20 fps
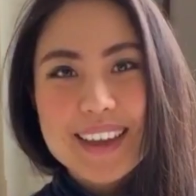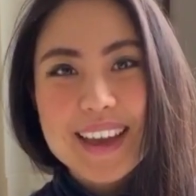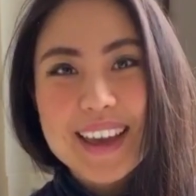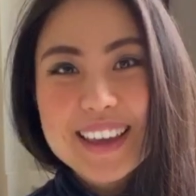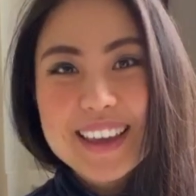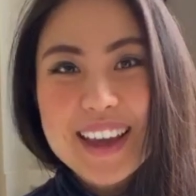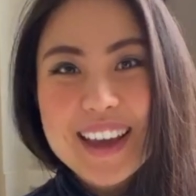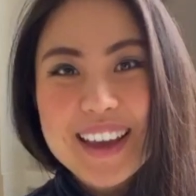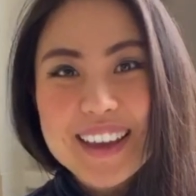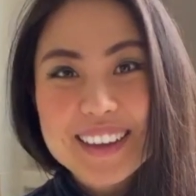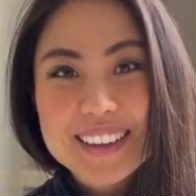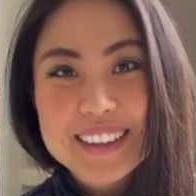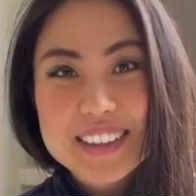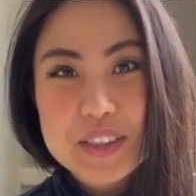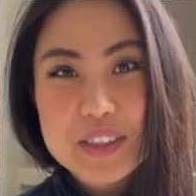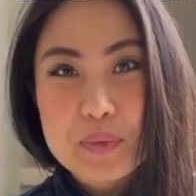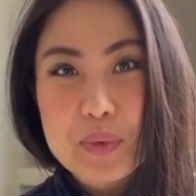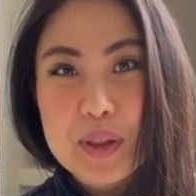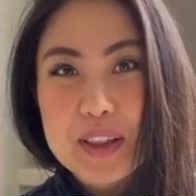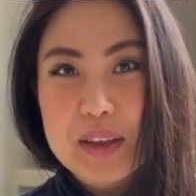
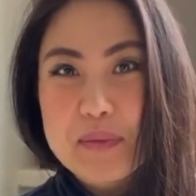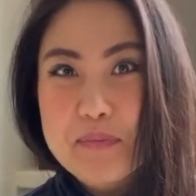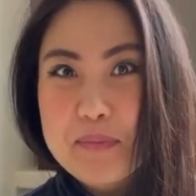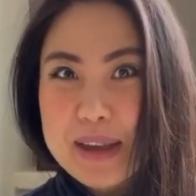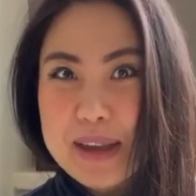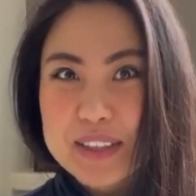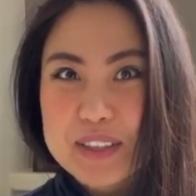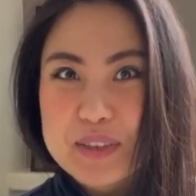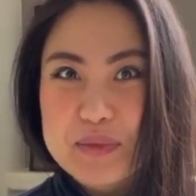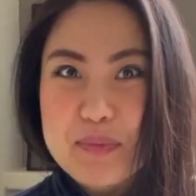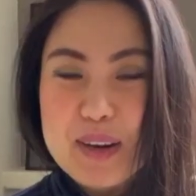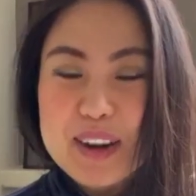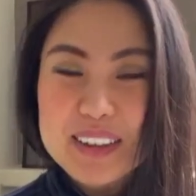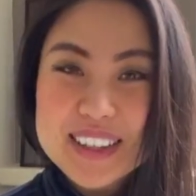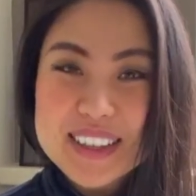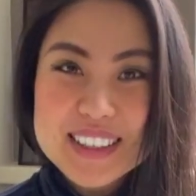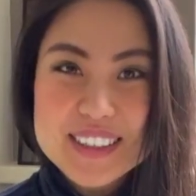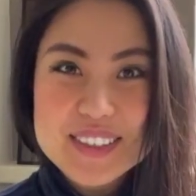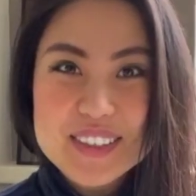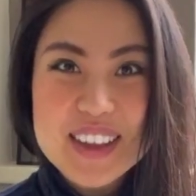guys, welcome back to
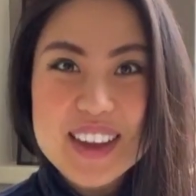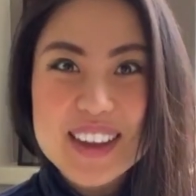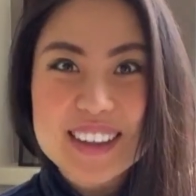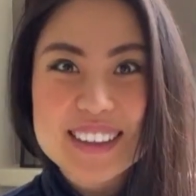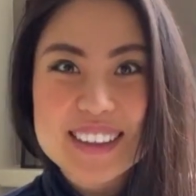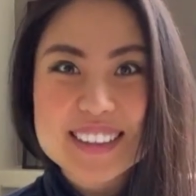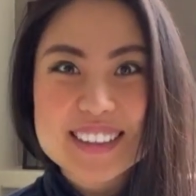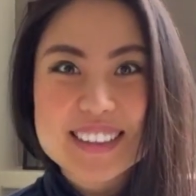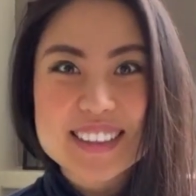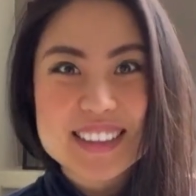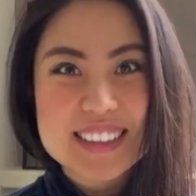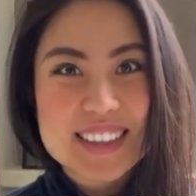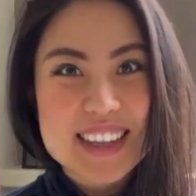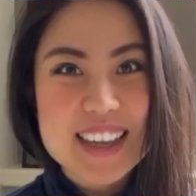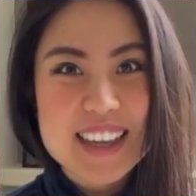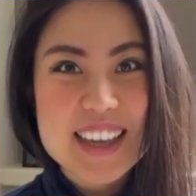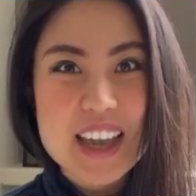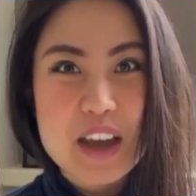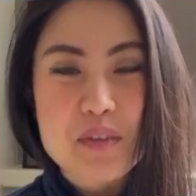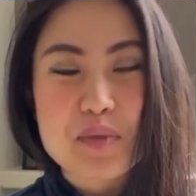Merlyn's Log.
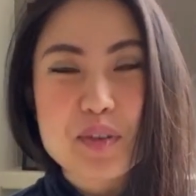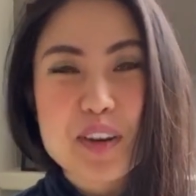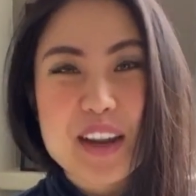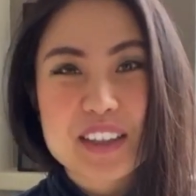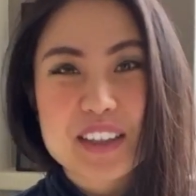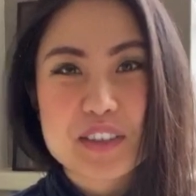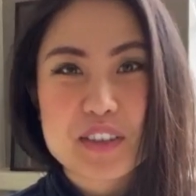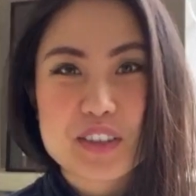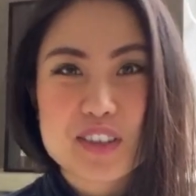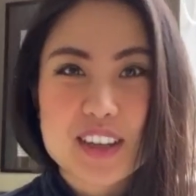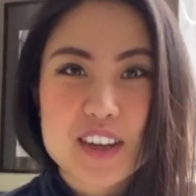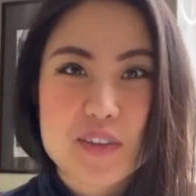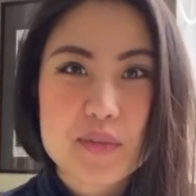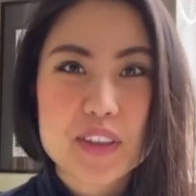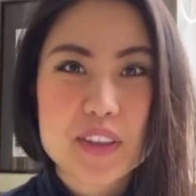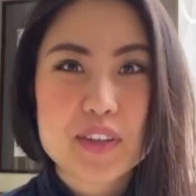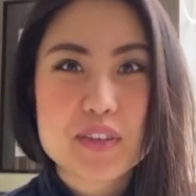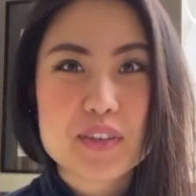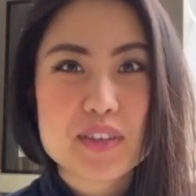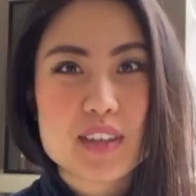Today I would like to share
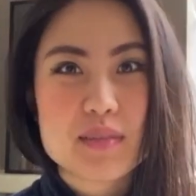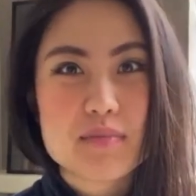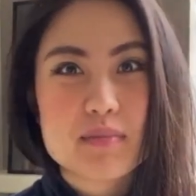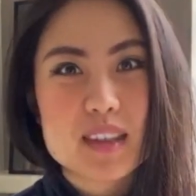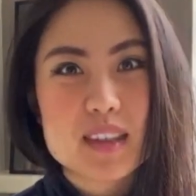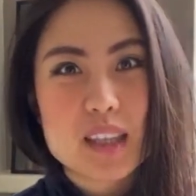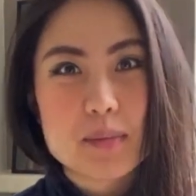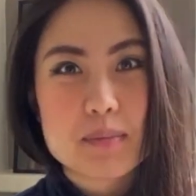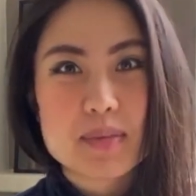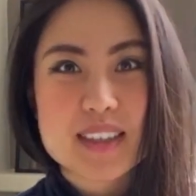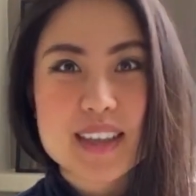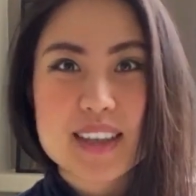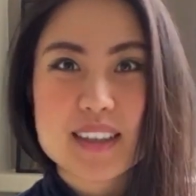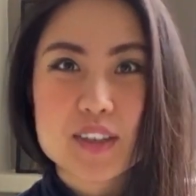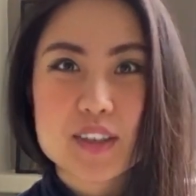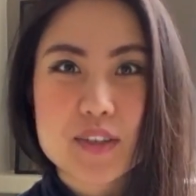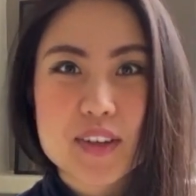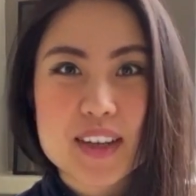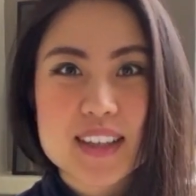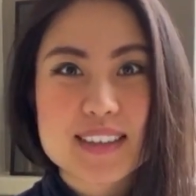with you some tips and
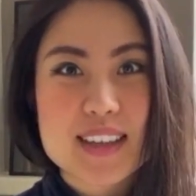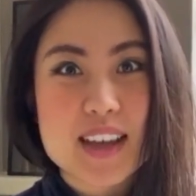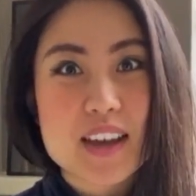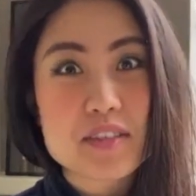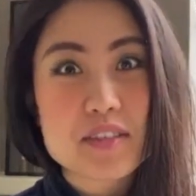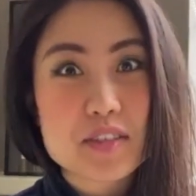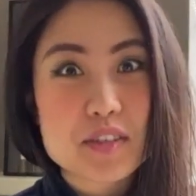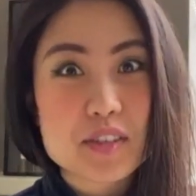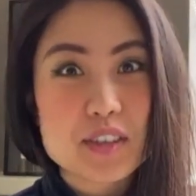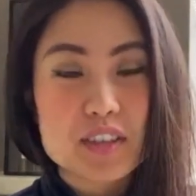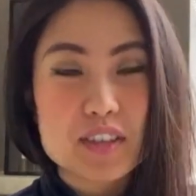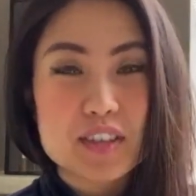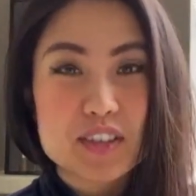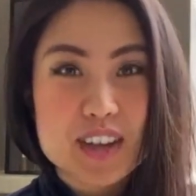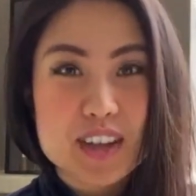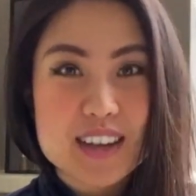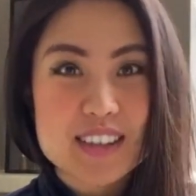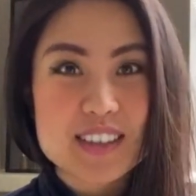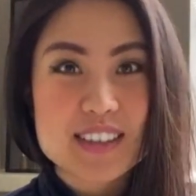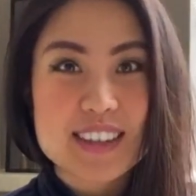tricks how to learn
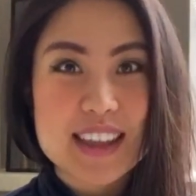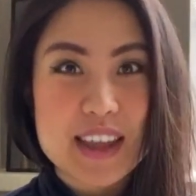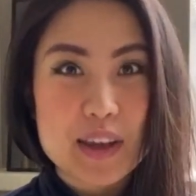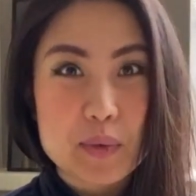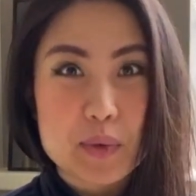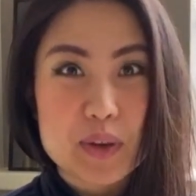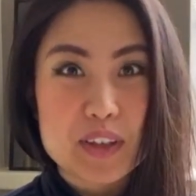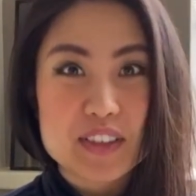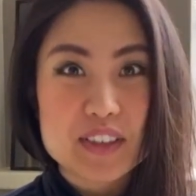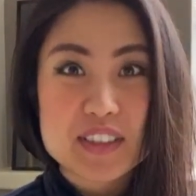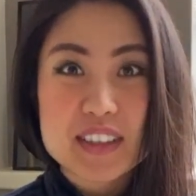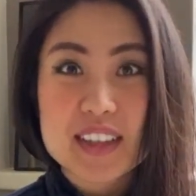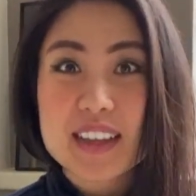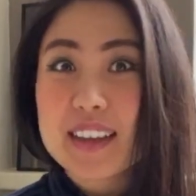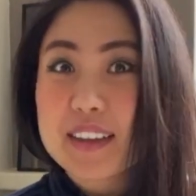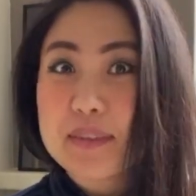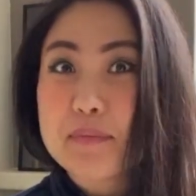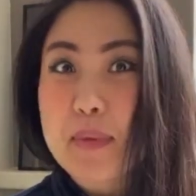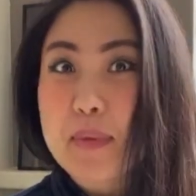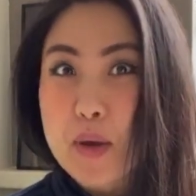Dutch language
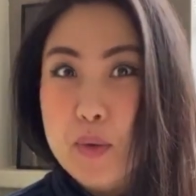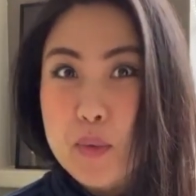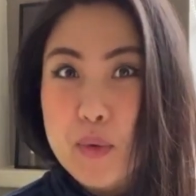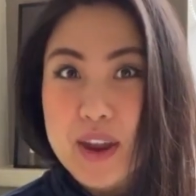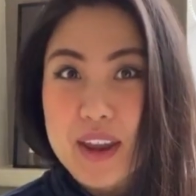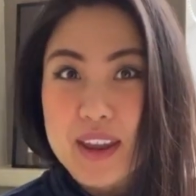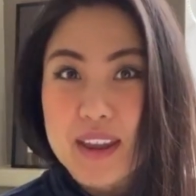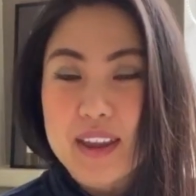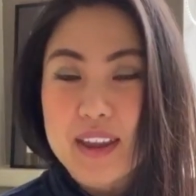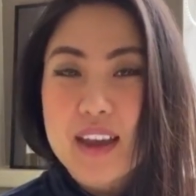in my way.